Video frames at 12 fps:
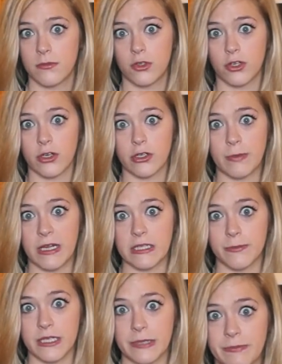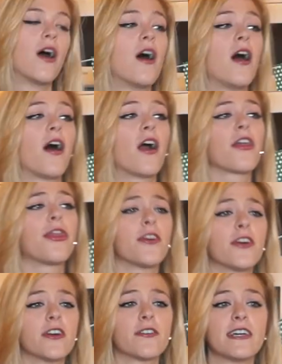Drink responsibly. Our
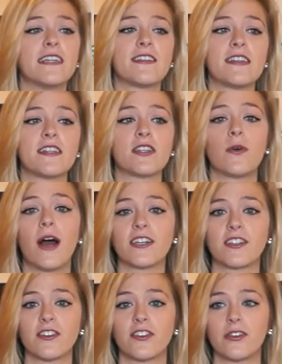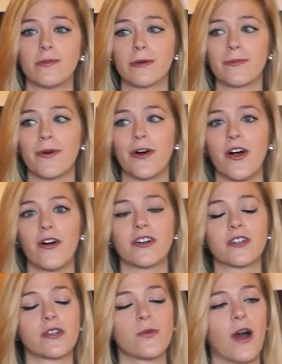third reason to watch the Super Bowl
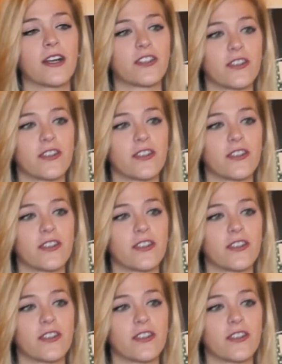or to watch